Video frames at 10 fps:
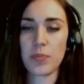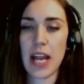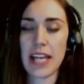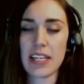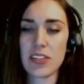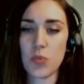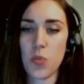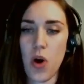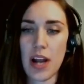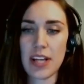I guess
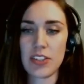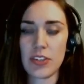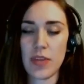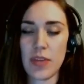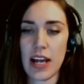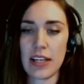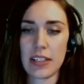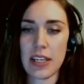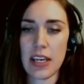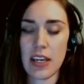why do
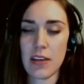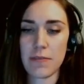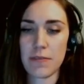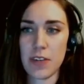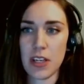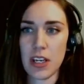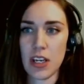that if